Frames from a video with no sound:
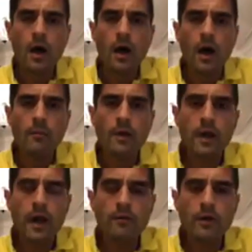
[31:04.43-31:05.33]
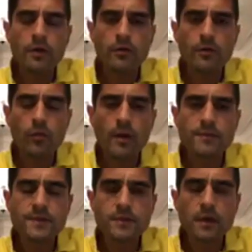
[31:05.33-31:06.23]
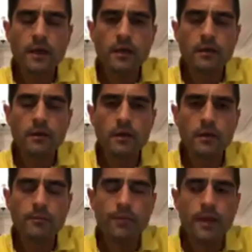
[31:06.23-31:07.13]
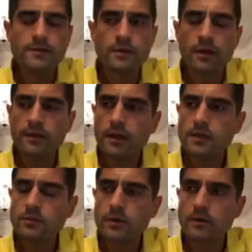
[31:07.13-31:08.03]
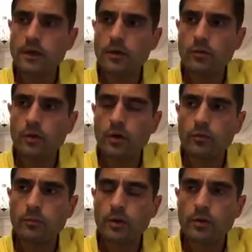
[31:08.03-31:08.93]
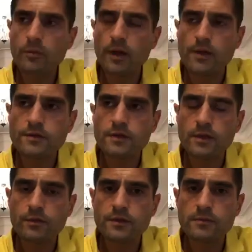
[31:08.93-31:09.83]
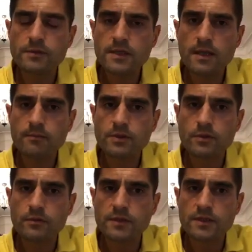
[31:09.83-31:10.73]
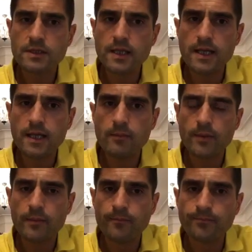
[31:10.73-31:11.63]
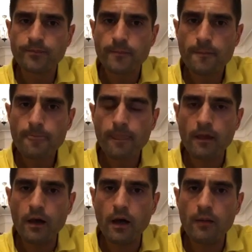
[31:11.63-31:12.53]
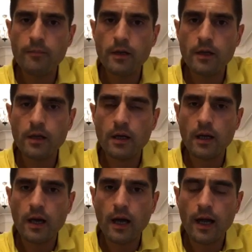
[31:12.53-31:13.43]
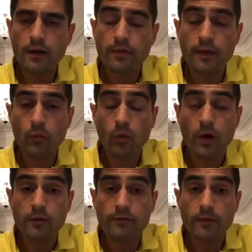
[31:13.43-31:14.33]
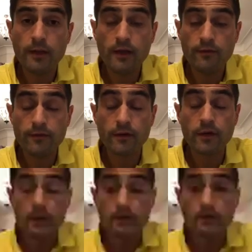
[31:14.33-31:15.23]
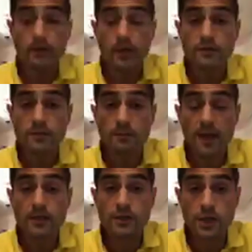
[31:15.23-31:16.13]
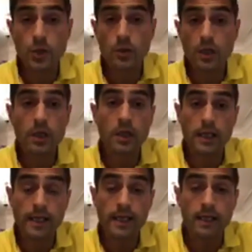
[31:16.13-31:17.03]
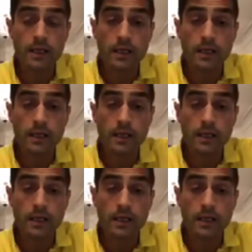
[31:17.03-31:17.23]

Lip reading: Have a look on the website. I think it's one of the old blog posts, and it was some tips on sleep. And I think one of them, funnily enough, if you go to bed too early,